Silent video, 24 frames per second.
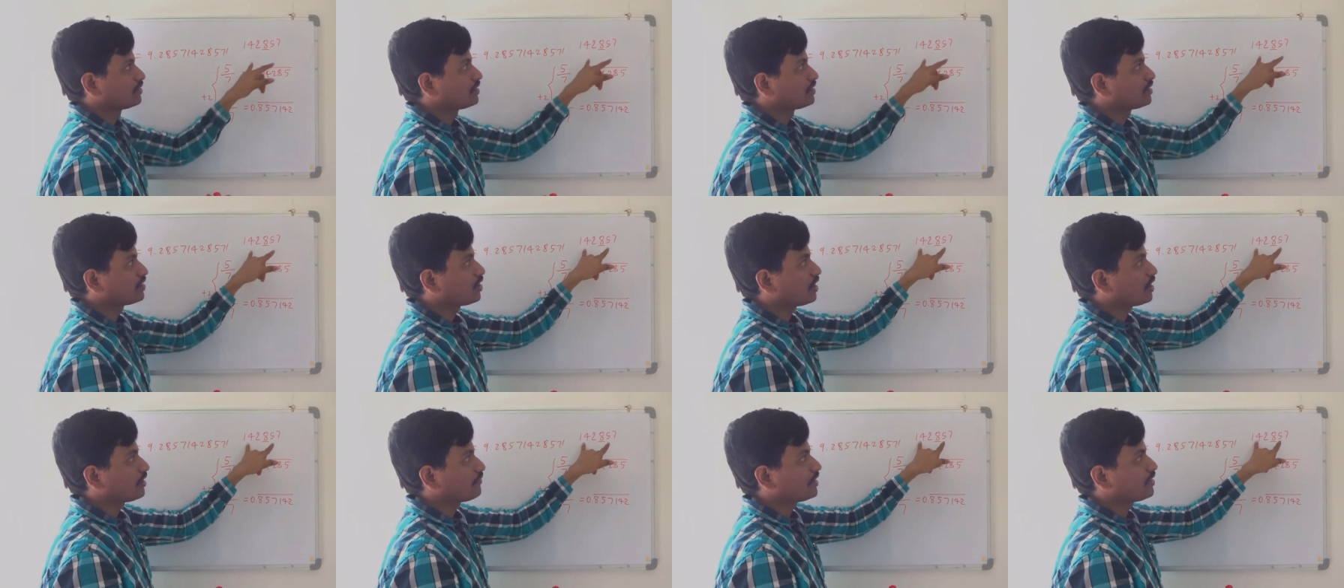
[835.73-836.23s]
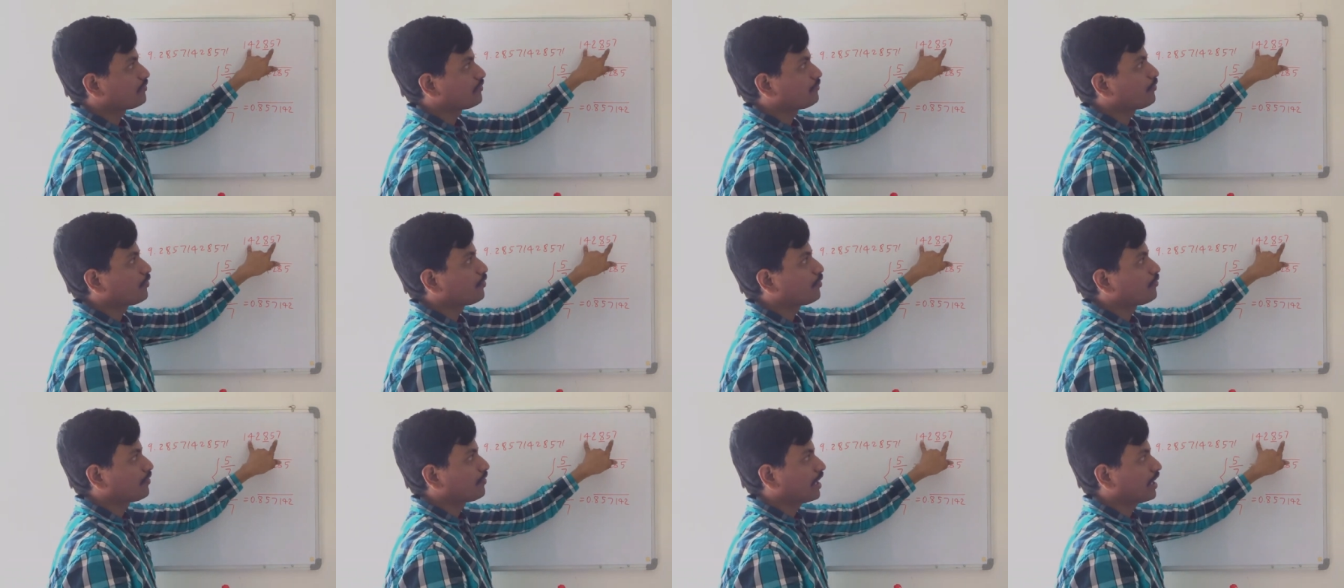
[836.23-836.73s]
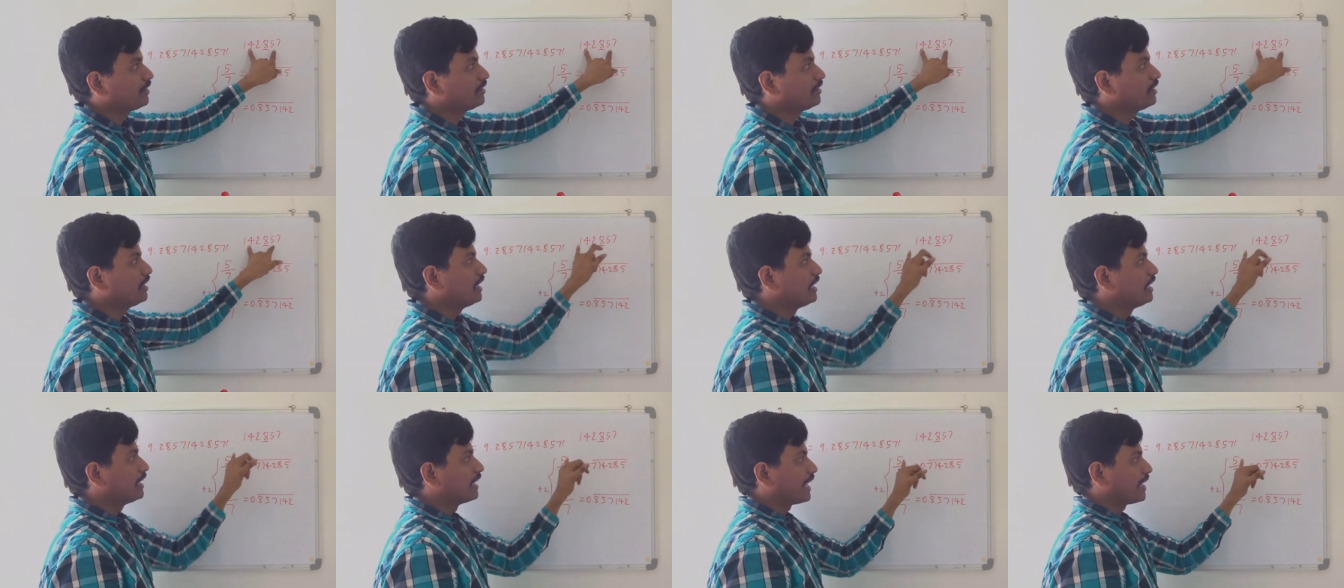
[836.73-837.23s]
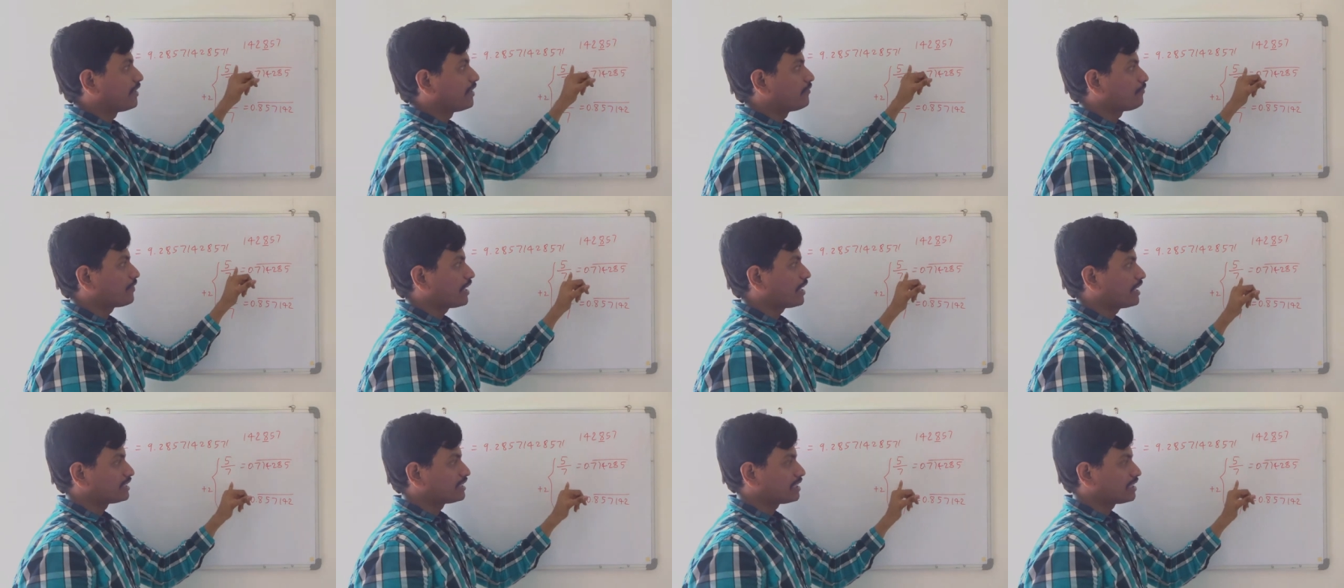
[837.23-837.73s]
Start with 4 5, and
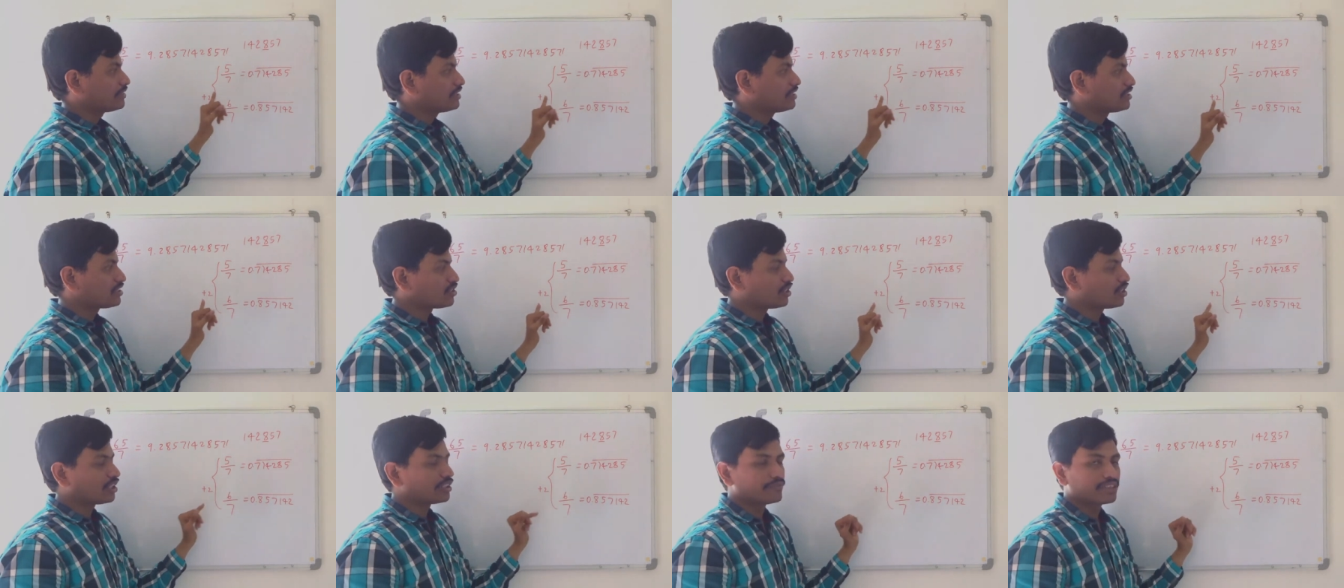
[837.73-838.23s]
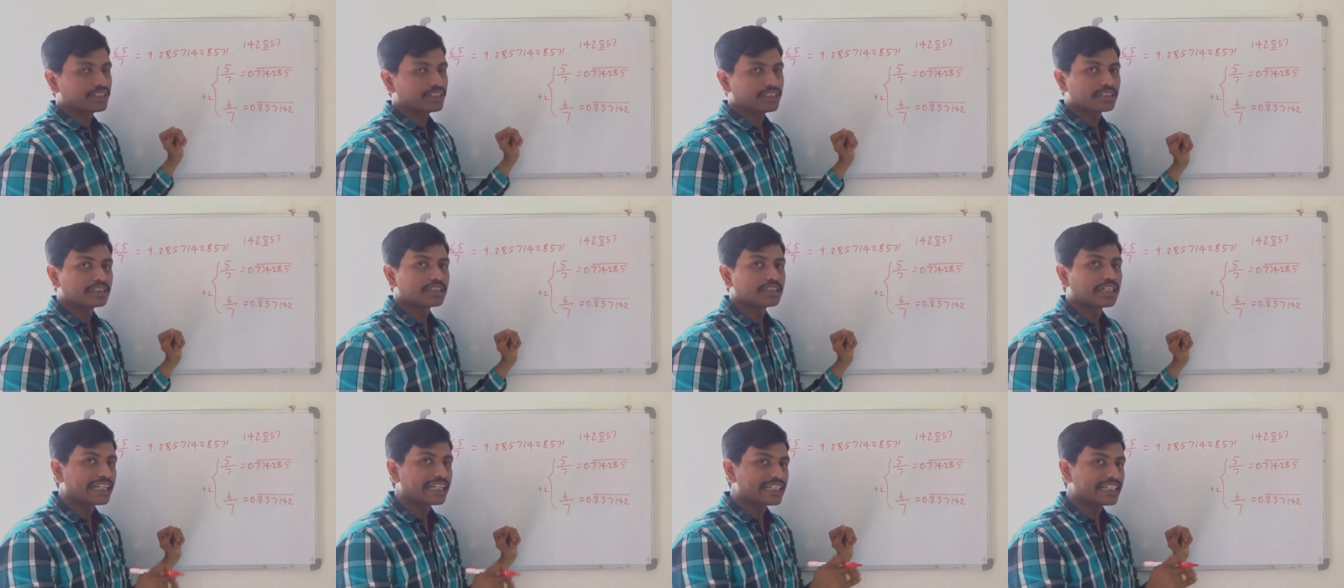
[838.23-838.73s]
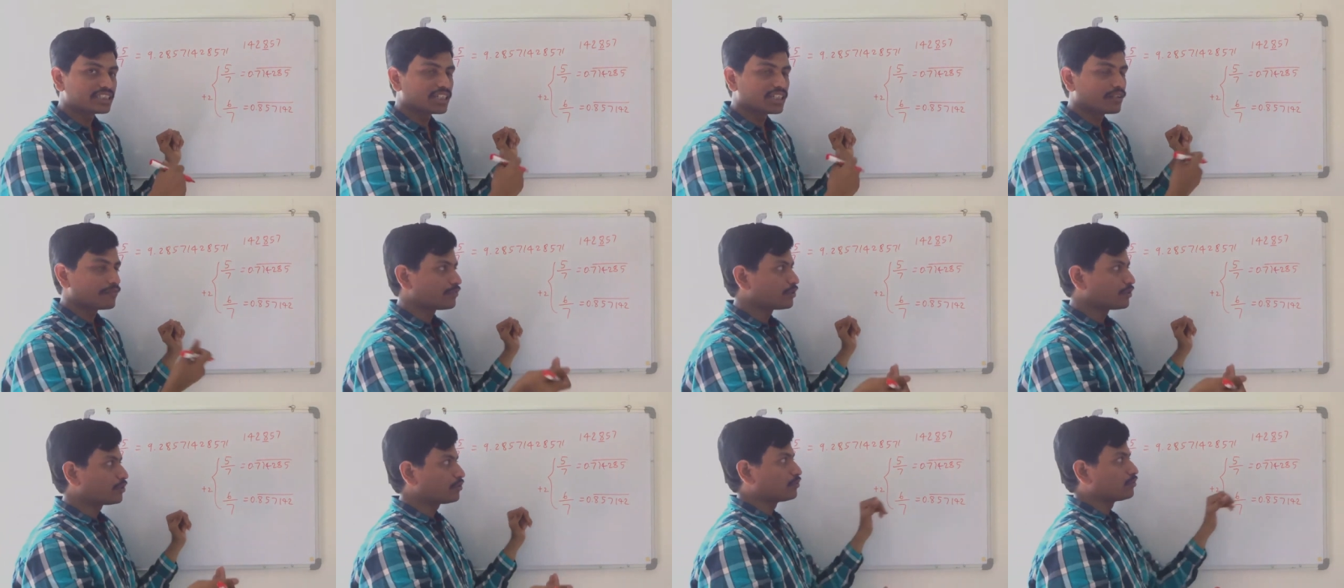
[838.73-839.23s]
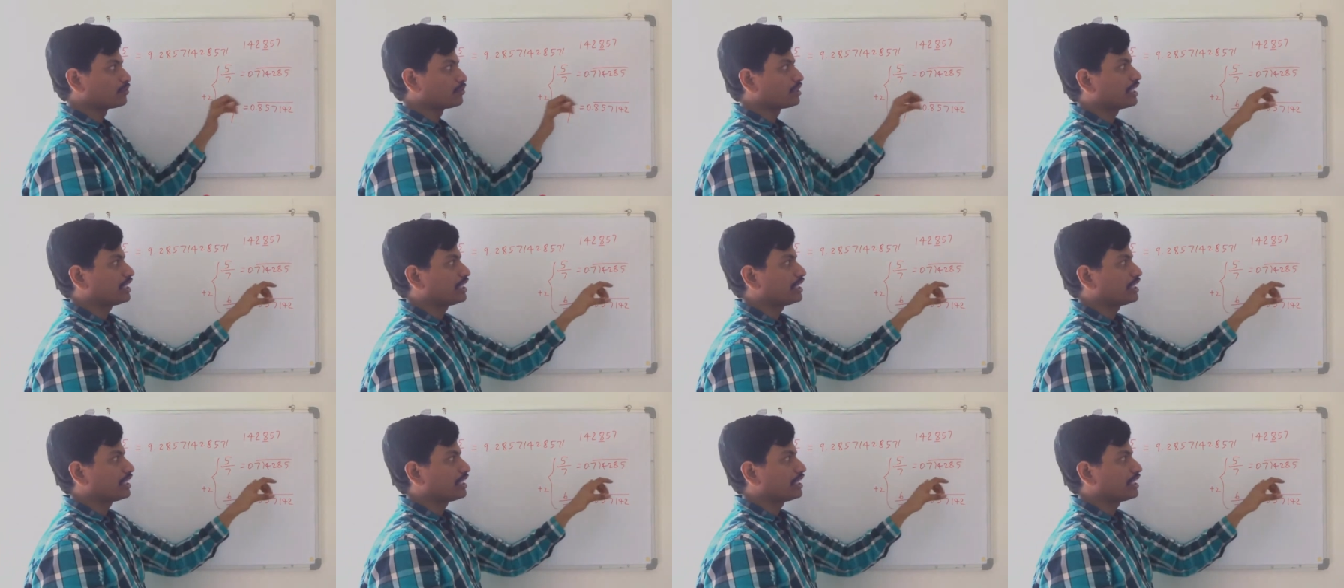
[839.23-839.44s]
5 7 start with the addition of 2,